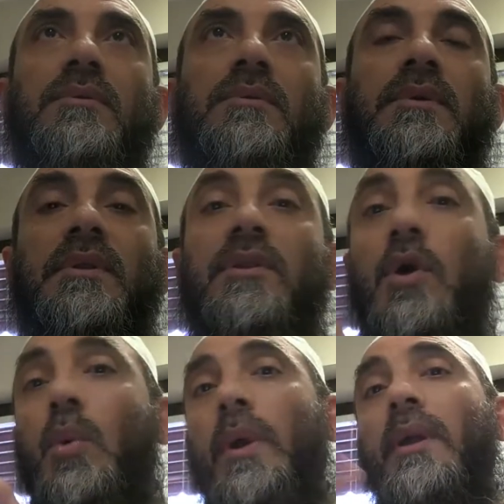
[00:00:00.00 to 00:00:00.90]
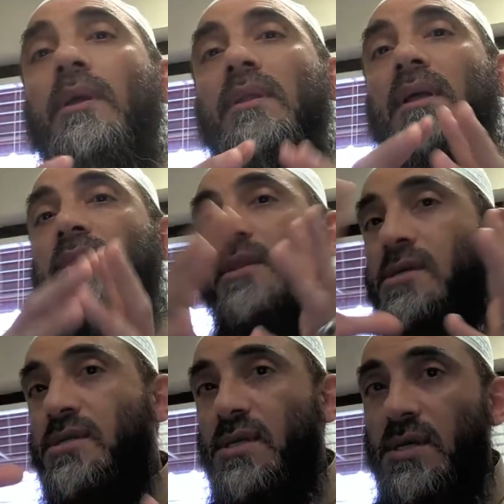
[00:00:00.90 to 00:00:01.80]
knowing that
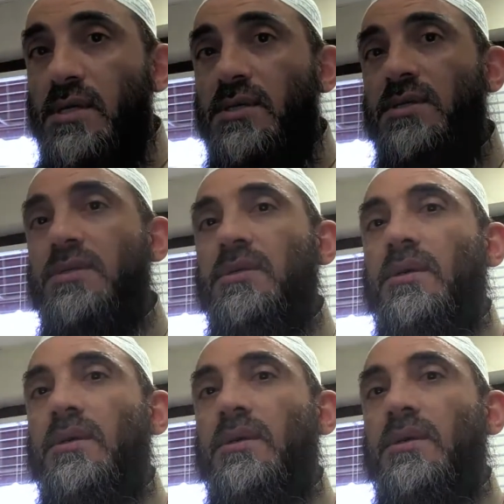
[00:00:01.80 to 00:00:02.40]
this is